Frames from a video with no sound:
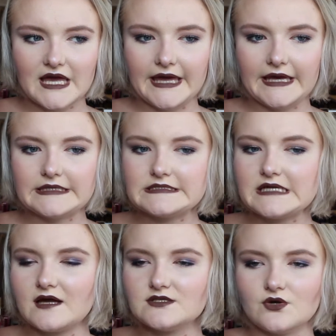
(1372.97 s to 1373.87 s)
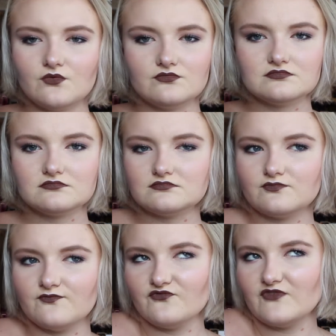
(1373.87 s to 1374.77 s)
and I don't
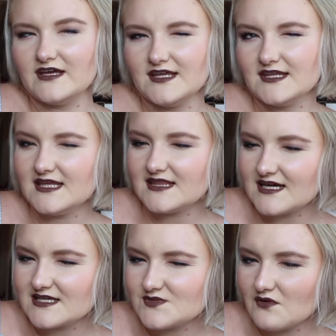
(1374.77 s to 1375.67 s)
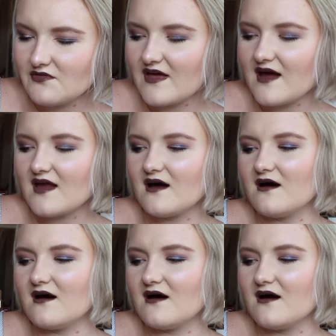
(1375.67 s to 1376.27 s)
really think it's worth that.